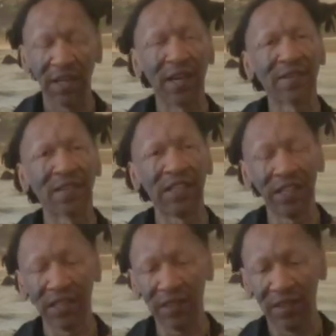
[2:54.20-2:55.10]
It has a
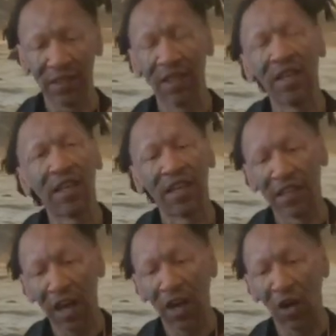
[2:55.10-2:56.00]
lid,
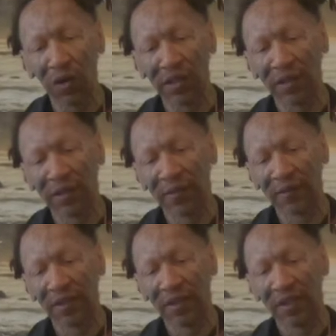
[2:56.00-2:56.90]
and not only
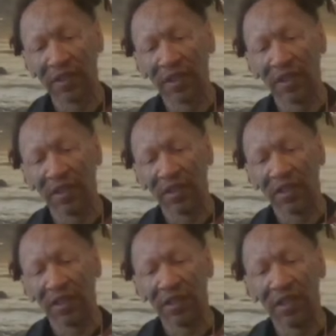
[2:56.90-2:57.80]

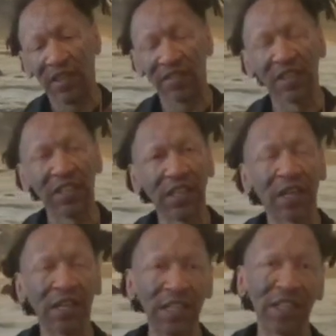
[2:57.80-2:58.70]
is the lid
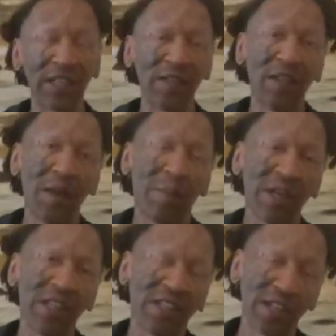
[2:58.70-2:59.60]
a lid,
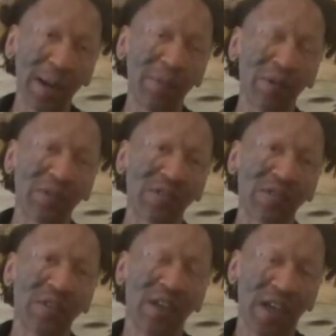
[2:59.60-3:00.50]
but it
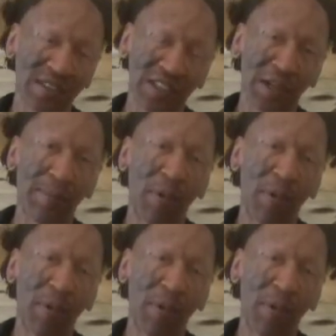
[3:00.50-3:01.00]
doubles as a